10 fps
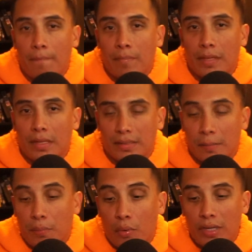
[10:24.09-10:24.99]
And it's
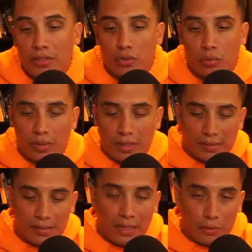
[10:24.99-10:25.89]
important to
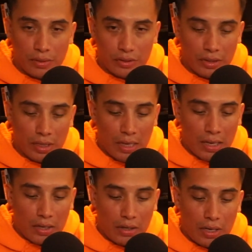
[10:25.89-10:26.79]
distinguish
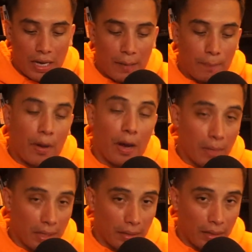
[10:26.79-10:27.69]
a
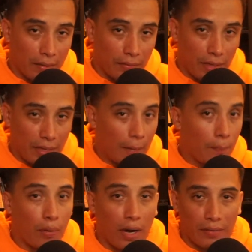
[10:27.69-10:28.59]
public life and a
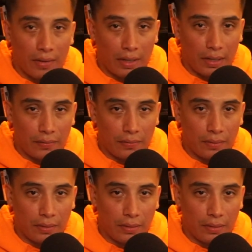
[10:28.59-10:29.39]
private life,